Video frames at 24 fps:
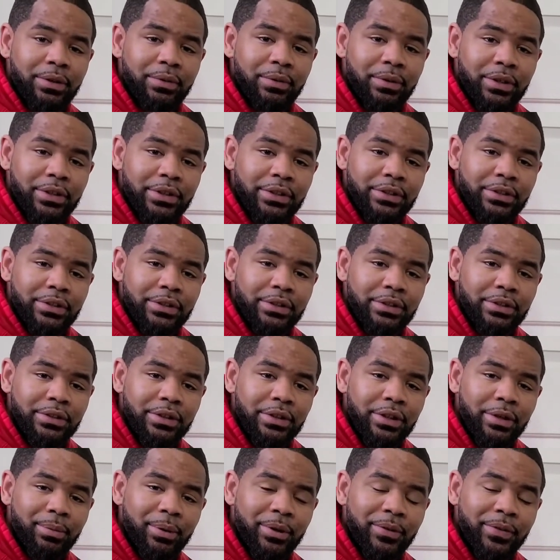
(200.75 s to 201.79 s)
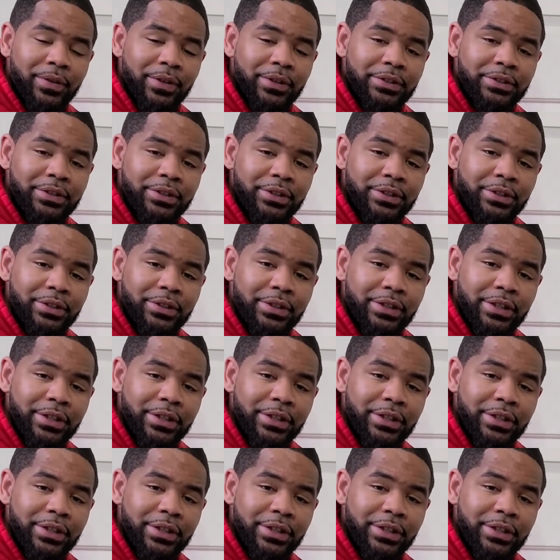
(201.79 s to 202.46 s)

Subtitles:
I wanted to talk about first here.